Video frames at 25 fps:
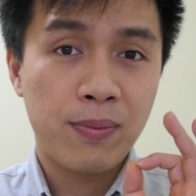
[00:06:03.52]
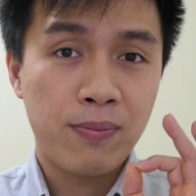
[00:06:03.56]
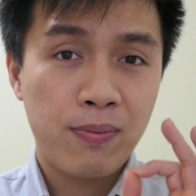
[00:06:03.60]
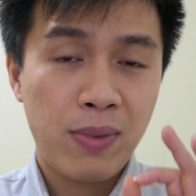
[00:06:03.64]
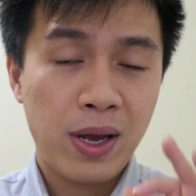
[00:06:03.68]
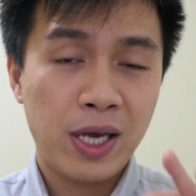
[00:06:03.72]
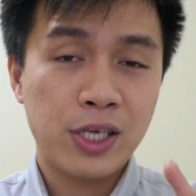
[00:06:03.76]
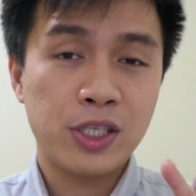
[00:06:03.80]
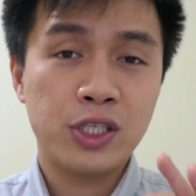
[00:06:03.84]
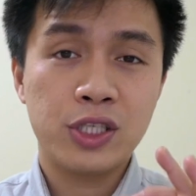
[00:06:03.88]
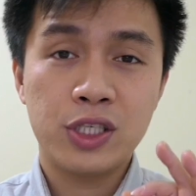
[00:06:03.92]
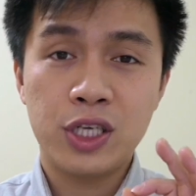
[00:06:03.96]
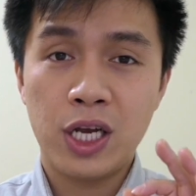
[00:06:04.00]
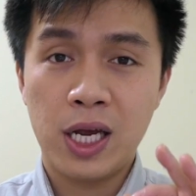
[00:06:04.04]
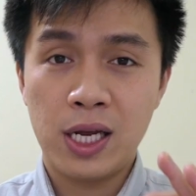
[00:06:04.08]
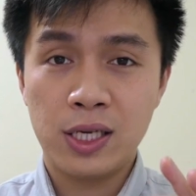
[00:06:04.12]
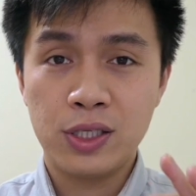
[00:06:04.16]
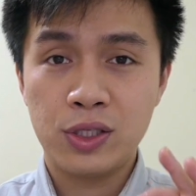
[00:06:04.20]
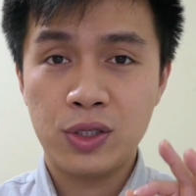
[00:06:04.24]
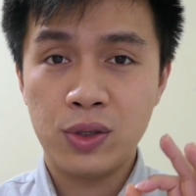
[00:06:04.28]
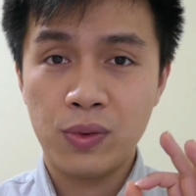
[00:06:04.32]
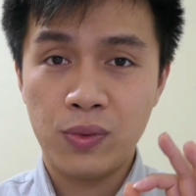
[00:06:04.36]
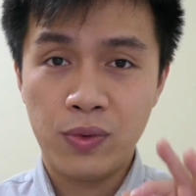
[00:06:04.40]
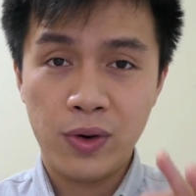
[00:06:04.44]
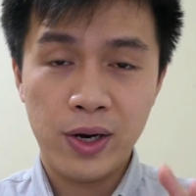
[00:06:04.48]
the best
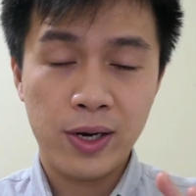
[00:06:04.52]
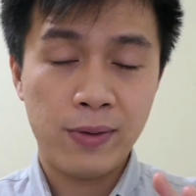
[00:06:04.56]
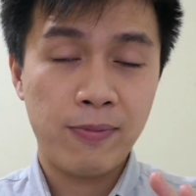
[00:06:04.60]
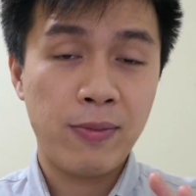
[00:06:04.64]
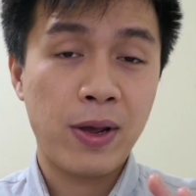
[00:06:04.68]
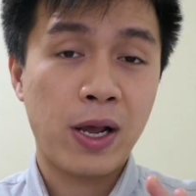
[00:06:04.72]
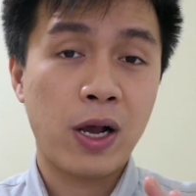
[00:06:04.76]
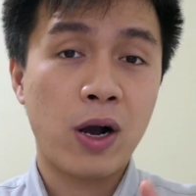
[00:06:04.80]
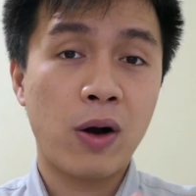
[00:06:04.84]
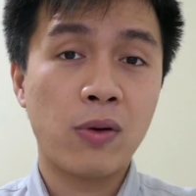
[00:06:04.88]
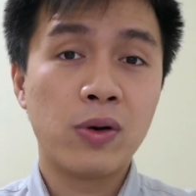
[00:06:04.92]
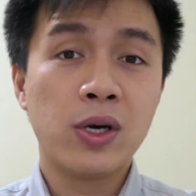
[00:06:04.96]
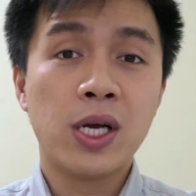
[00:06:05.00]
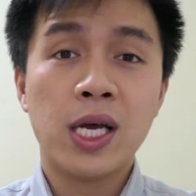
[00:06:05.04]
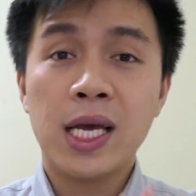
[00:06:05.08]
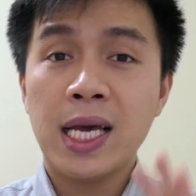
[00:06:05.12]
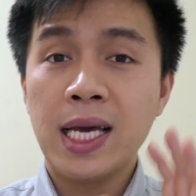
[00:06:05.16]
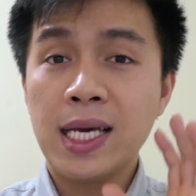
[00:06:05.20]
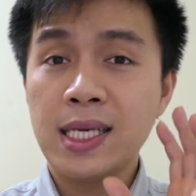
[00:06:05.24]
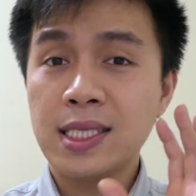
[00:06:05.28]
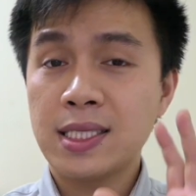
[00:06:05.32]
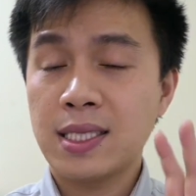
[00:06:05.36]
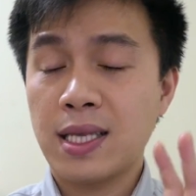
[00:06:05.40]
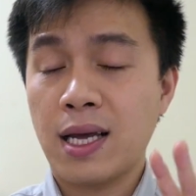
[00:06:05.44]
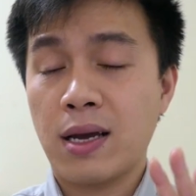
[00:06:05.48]
chance to read, because
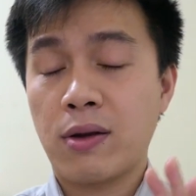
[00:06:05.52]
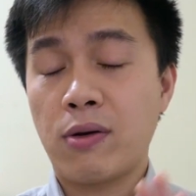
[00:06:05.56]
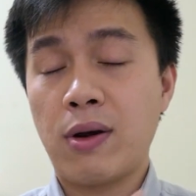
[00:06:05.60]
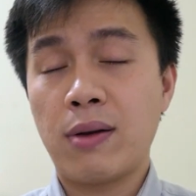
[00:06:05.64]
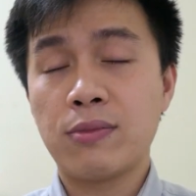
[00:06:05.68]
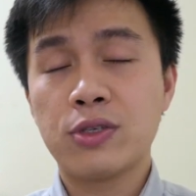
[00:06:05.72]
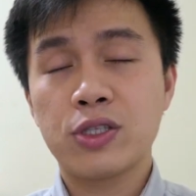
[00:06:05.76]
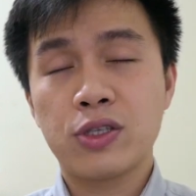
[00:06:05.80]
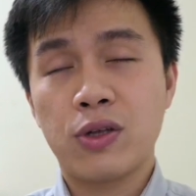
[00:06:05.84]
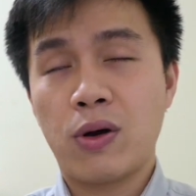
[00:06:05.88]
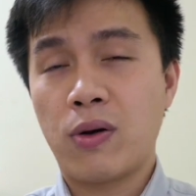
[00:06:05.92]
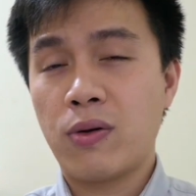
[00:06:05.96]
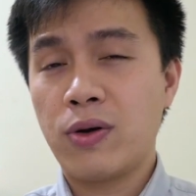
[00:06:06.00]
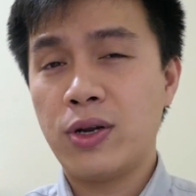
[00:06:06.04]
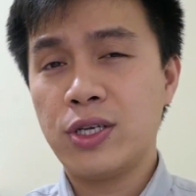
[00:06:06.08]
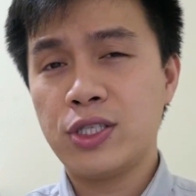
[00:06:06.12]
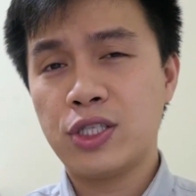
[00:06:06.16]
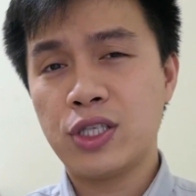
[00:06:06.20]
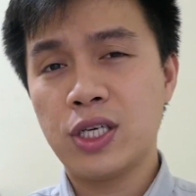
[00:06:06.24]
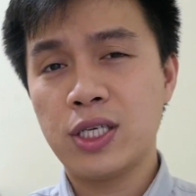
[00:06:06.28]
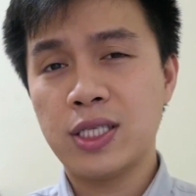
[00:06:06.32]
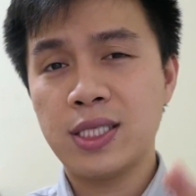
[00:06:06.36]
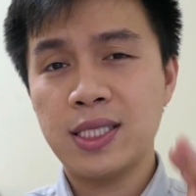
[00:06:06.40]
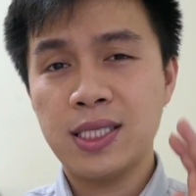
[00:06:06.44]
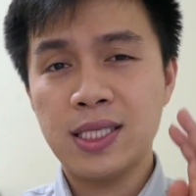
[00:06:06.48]
Instagram story
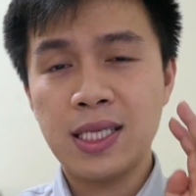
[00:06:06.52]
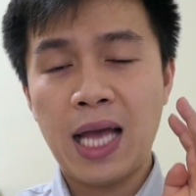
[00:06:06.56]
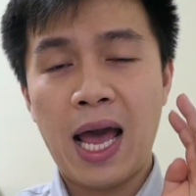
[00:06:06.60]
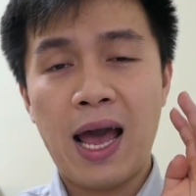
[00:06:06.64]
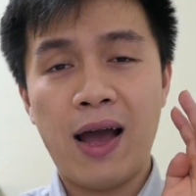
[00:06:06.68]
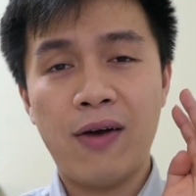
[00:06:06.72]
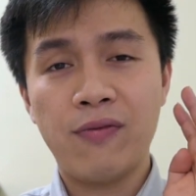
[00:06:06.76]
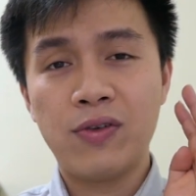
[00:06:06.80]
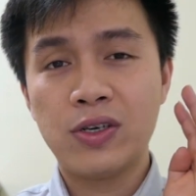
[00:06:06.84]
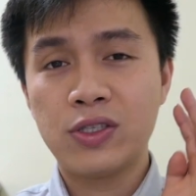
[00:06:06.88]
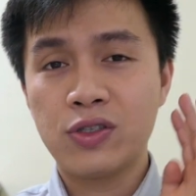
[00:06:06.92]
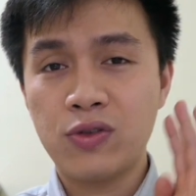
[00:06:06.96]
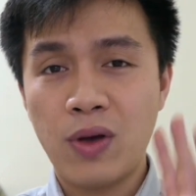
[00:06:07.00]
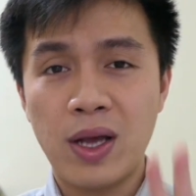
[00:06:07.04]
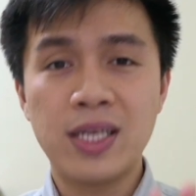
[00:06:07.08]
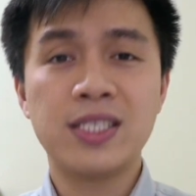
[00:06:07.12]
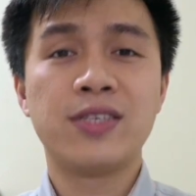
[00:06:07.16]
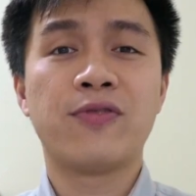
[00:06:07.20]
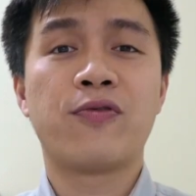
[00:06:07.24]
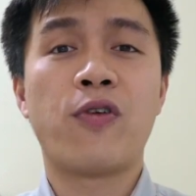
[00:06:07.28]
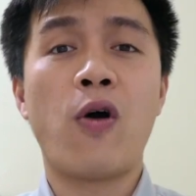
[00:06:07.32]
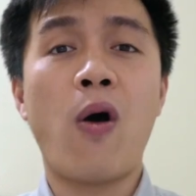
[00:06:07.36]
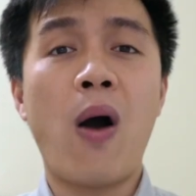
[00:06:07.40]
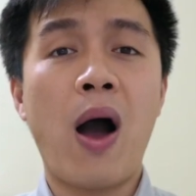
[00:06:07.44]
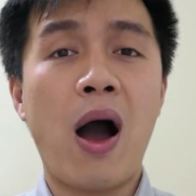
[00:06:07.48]
just have a
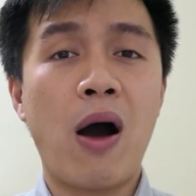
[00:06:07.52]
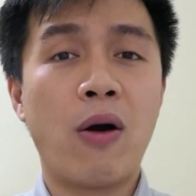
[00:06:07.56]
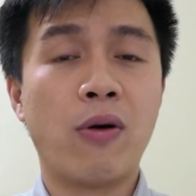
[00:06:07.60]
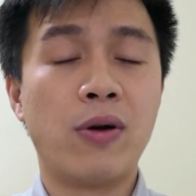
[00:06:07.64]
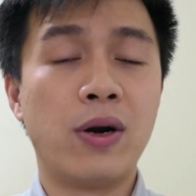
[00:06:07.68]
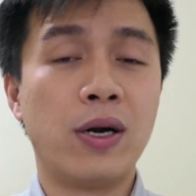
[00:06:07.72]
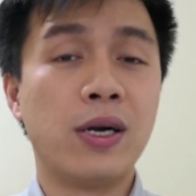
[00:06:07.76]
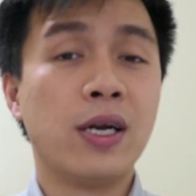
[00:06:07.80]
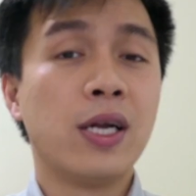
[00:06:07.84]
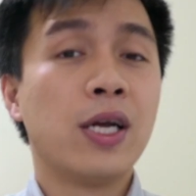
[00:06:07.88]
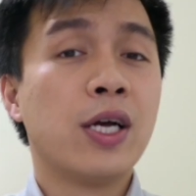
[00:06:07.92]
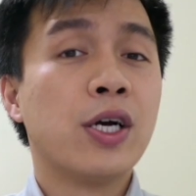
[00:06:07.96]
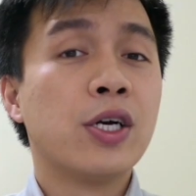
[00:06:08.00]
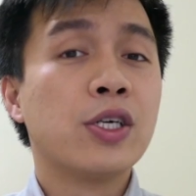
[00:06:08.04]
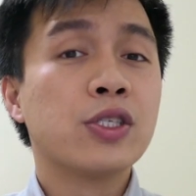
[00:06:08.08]
24 hour.